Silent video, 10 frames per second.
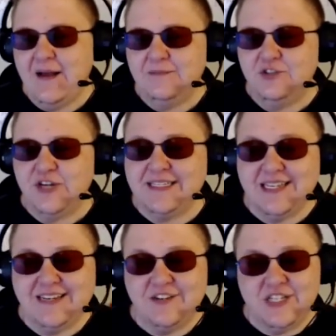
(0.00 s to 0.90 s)
Trans
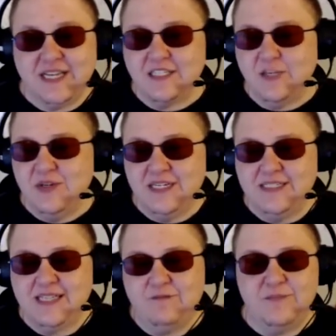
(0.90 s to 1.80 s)
and intersex
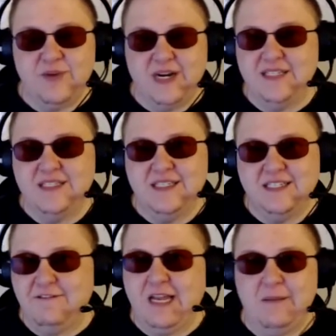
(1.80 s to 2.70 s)
communities have embraced and
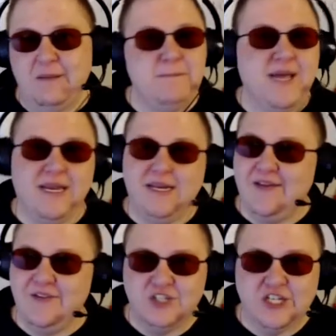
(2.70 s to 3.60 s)
developed many
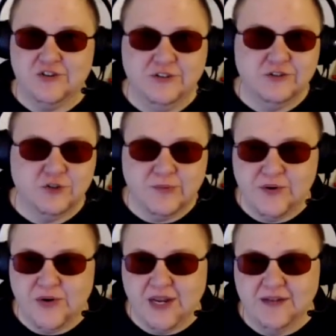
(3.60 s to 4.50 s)
other gender-neutral
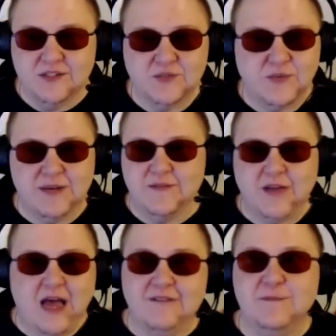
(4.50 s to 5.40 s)
pronouns. One
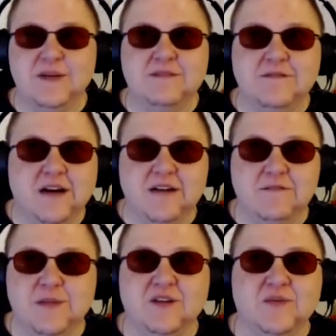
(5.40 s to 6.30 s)
I've been very
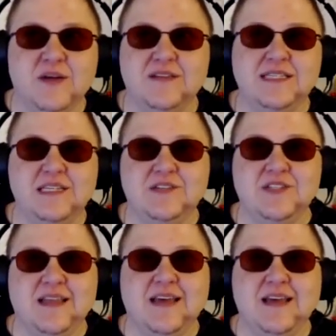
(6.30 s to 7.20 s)
familiar with is
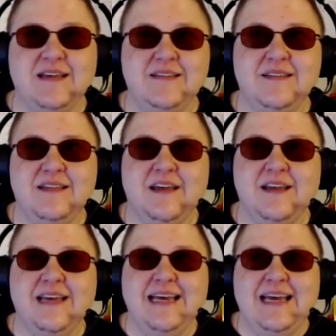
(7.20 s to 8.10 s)
using the
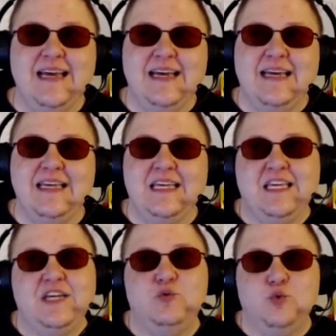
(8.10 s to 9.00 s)

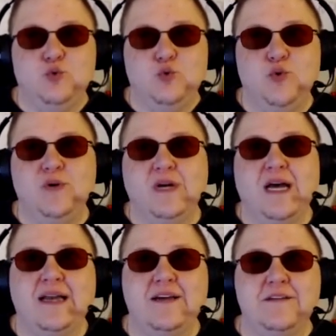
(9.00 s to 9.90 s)
EU
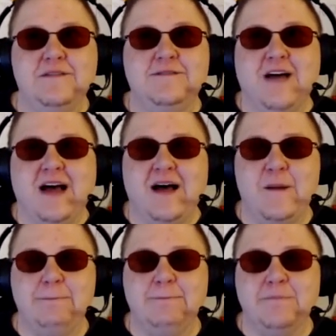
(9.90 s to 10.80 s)
kind of
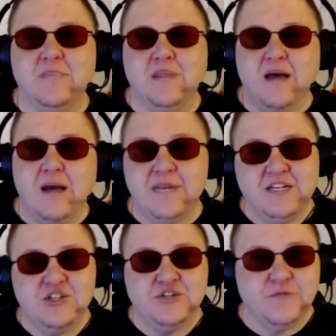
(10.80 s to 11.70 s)

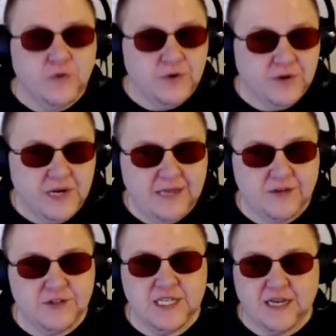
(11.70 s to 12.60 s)
combination for
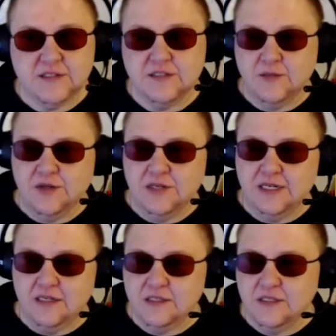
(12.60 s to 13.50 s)
intersex
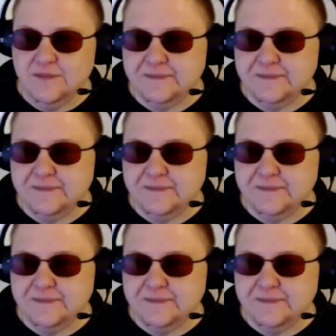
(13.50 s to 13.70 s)
communities.